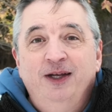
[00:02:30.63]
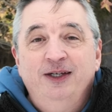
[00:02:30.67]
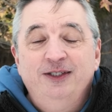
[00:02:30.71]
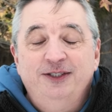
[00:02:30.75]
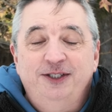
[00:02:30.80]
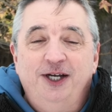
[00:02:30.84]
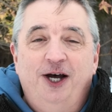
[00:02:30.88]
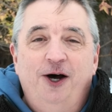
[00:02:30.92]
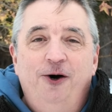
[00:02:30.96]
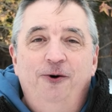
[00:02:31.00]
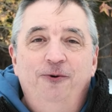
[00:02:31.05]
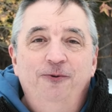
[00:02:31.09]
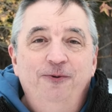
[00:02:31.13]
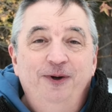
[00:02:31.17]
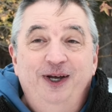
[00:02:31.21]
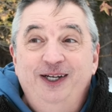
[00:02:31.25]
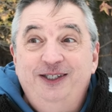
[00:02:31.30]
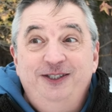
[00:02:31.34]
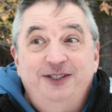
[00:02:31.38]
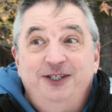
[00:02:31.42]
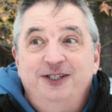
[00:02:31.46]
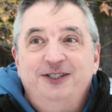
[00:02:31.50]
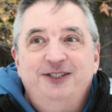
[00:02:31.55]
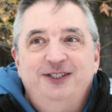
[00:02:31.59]
So
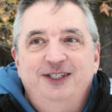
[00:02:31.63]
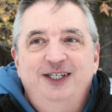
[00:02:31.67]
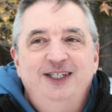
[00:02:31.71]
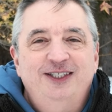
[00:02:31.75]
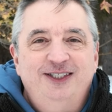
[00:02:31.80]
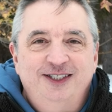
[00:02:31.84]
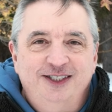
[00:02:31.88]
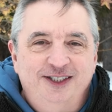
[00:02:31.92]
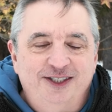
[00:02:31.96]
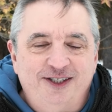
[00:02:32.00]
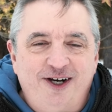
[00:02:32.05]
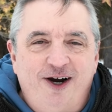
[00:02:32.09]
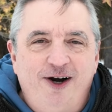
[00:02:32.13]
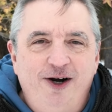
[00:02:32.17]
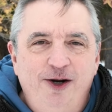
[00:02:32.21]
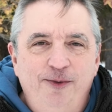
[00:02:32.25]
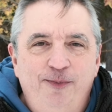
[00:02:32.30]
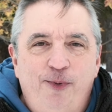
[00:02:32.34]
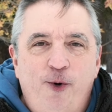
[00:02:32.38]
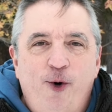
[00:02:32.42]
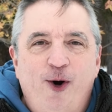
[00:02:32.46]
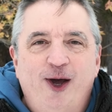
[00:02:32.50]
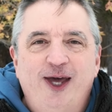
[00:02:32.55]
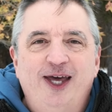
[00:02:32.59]
it's the
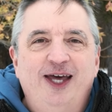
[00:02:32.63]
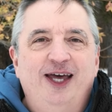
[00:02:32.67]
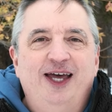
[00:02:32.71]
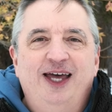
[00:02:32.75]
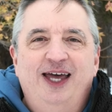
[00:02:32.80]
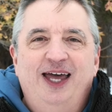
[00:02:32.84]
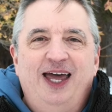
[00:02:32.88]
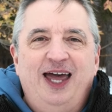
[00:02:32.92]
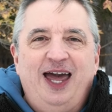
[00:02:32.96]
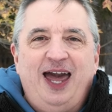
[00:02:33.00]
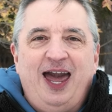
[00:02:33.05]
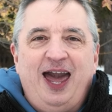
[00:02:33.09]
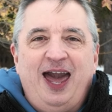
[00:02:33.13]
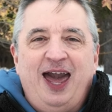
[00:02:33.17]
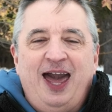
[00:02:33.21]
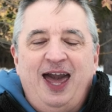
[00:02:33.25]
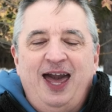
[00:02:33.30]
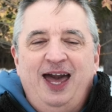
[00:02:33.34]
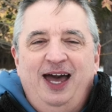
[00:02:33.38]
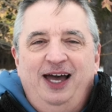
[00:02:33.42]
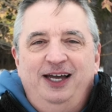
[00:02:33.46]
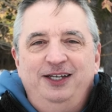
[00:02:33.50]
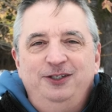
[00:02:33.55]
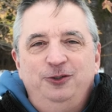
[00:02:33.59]
starting point,
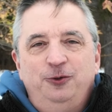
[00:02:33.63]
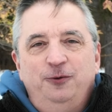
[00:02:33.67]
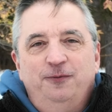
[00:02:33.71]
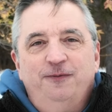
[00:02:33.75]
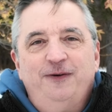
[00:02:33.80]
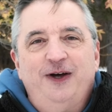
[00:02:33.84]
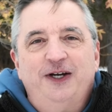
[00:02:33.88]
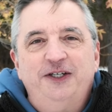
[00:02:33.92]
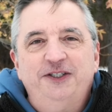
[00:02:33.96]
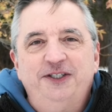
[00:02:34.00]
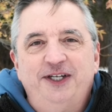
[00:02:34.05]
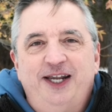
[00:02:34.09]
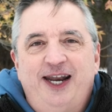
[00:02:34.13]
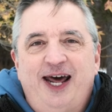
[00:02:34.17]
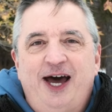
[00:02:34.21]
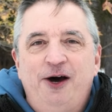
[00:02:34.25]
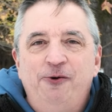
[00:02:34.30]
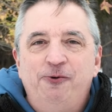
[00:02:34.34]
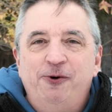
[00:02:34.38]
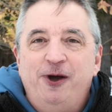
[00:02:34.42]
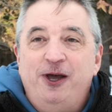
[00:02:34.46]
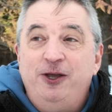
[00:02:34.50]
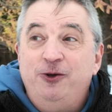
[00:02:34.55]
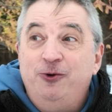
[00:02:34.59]
and you flesh that
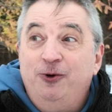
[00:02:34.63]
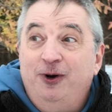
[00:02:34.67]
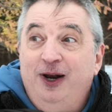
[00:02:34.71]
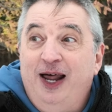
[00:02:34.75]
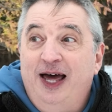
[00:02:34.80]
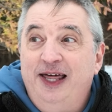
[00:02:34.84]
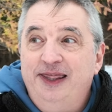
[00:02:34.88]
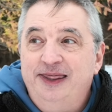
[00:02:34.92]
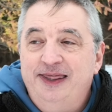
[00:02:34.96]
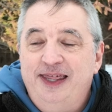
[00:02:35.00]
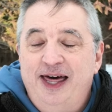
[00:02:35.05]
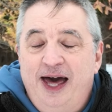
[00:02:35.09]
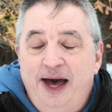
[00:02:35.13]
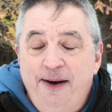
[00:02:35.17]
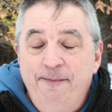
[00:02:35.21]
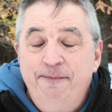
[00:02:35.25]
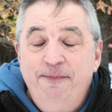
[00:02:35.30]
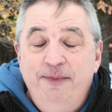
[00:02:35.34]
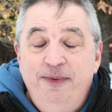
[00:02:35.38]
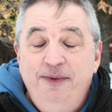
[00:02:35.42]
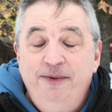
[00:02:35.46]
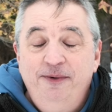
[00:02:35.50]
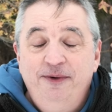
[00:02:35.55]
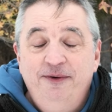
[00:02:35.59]
out and you let
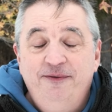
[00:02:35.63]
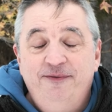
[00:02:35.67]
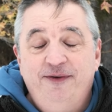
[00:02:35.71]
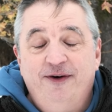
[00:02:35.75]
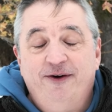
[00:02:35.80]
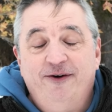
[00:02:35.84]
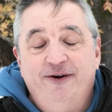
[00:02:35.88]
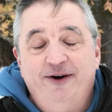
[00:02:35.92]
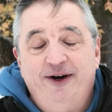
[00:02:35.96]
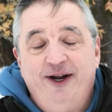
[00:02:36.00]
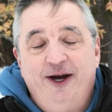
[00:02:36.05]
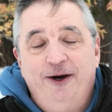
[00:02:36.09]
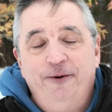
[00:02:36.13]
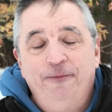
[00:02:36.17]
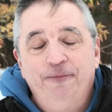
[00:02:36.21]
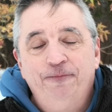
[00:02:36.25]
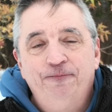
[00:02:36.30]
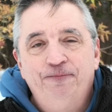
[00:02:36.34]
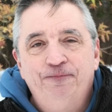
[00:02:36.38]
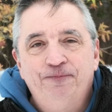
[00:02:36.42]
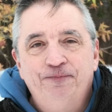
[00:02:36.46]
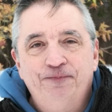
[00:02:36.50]
them figure it out.